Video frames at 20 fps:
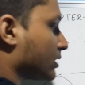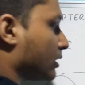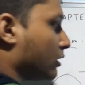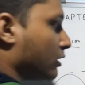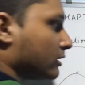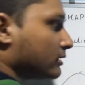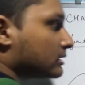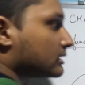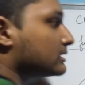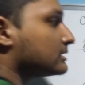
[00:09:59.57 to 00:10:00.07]

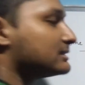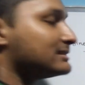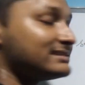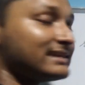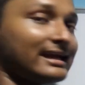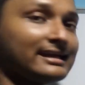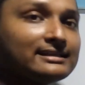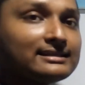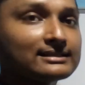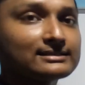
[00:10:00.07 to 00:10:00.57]
or
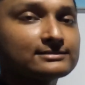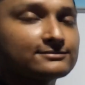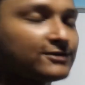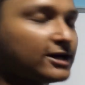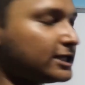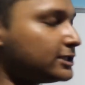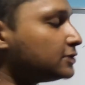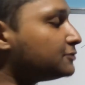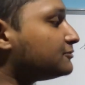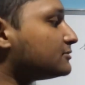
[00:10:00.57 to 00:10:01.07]
sin x
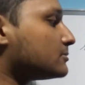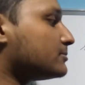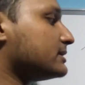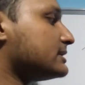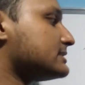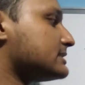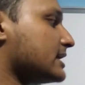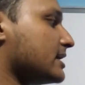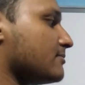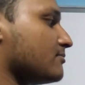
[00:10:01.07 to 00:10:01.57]
value will be
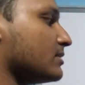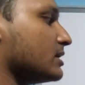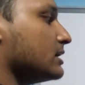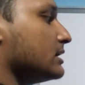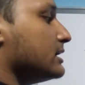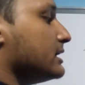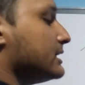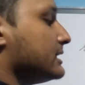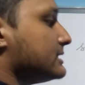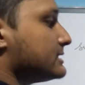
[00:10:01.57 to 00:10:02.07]
the same.
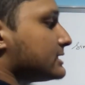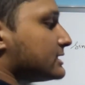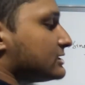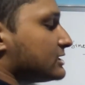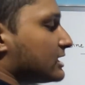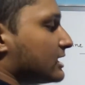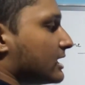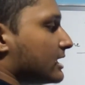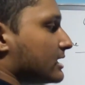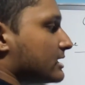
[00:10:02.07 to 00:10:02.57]
In
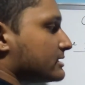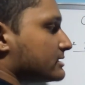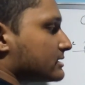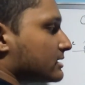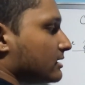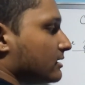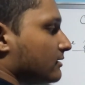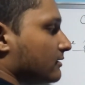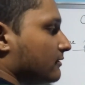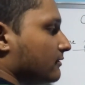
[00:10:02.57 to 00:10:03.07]
such a
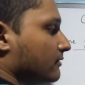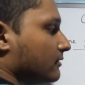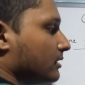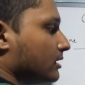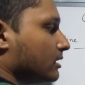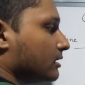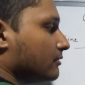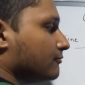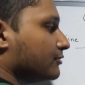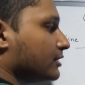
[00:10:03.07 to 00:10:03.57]
case,
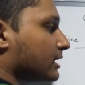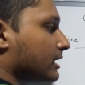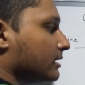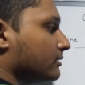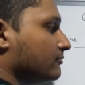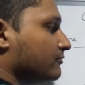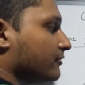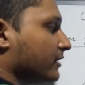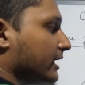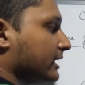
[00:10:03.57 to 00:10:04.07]
we
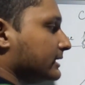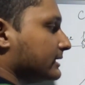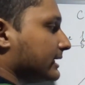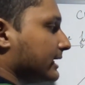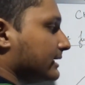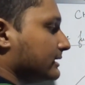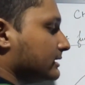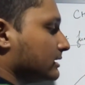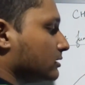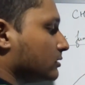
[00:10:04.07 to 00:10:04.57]
can find
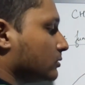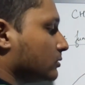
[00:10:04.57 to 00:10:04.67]
that